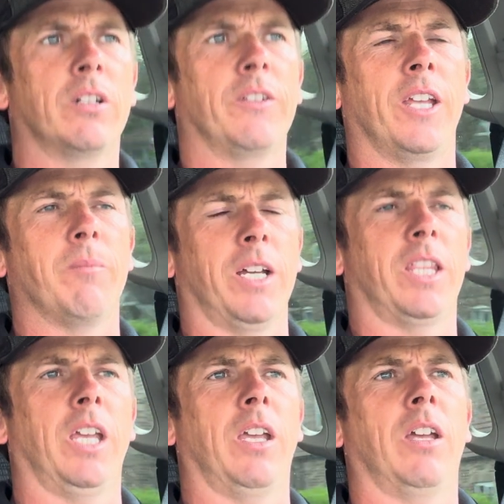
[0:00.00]
And they might
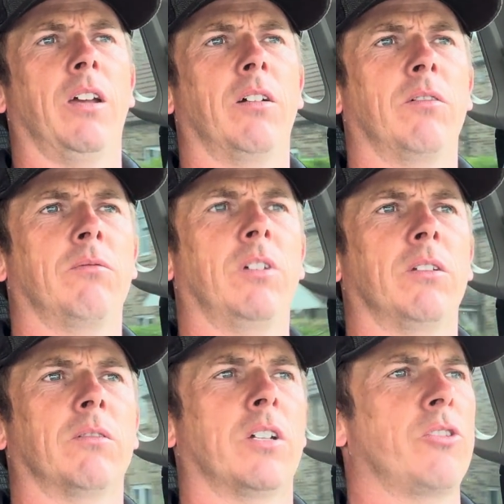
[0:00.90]
think, well,
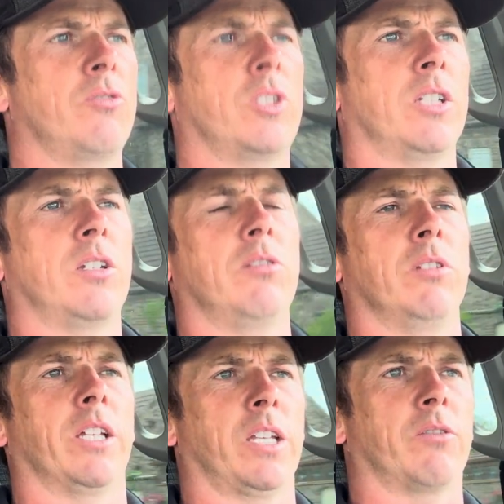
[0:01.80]
because you said to do
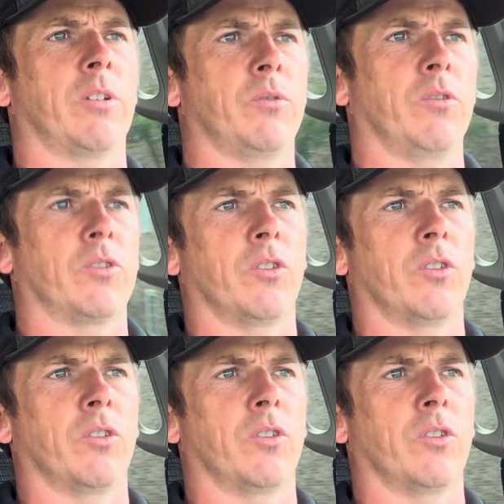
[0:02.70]
that, that's what I'm doing.